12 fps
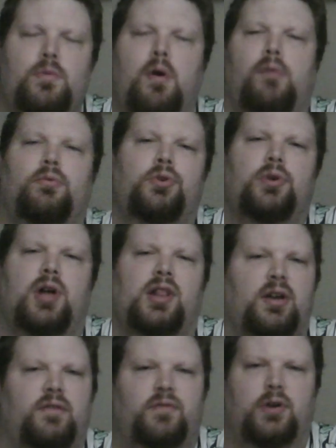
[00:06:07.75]
Dude, I
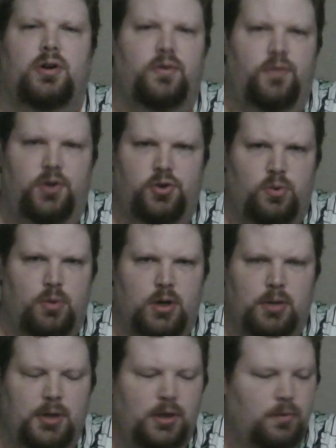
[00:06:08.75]
love artificial watermelon.